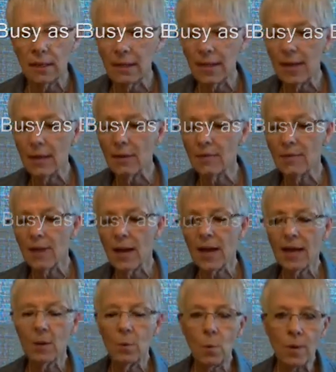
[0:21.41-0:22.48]

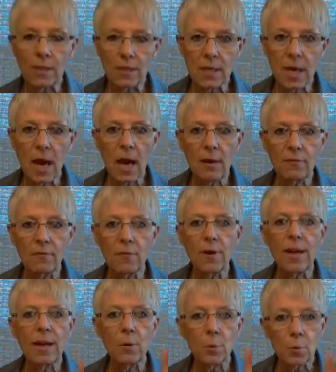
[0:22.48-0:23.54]
clarifying what
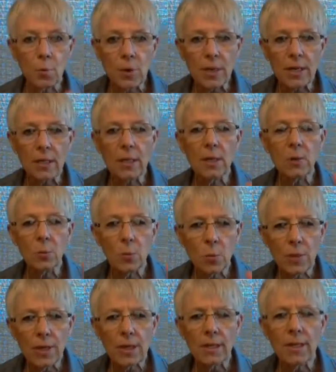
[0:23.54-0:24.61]
Dodd-Frank really
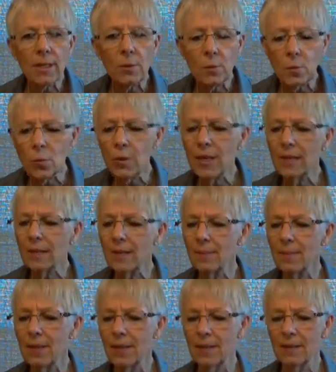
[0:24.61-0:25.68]

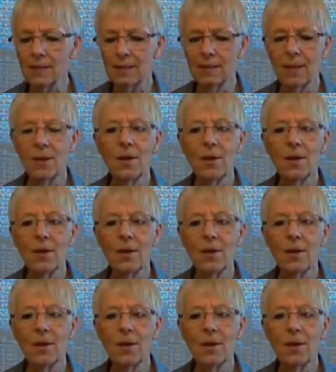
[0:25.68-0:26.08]
means